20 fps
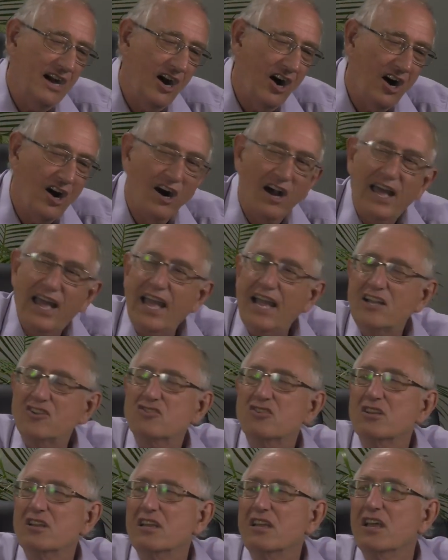are
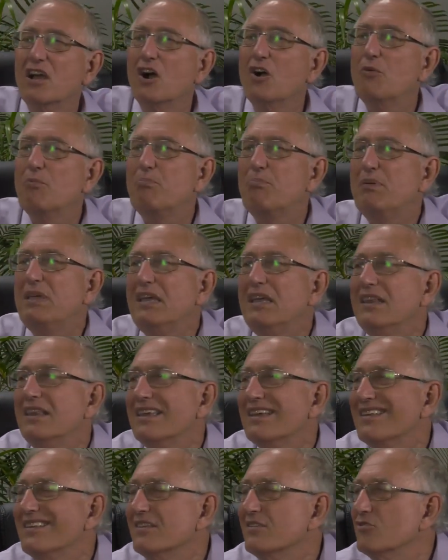actually
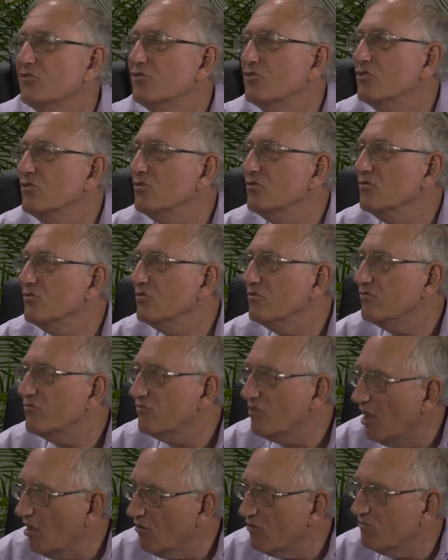obedient to
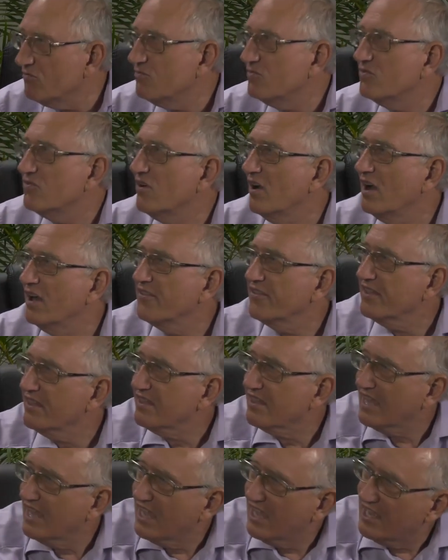Rome rather
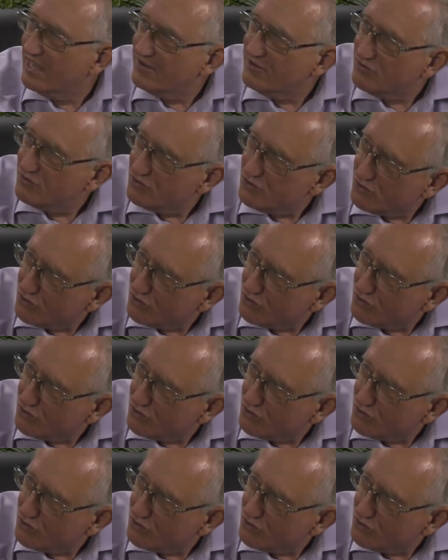than